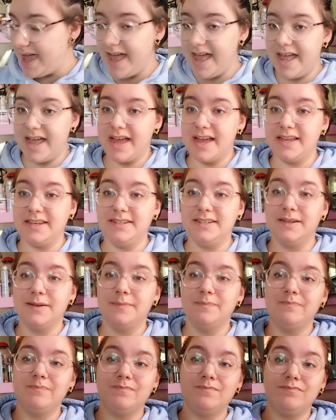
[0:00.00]
And
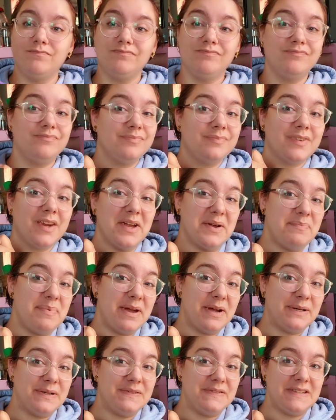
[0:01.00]
a
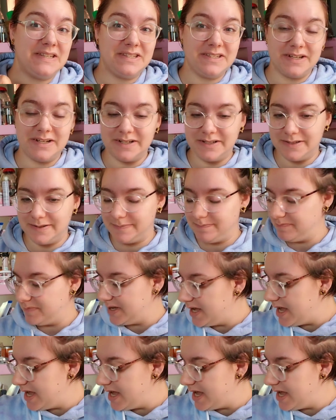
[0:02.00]
pair of scissors.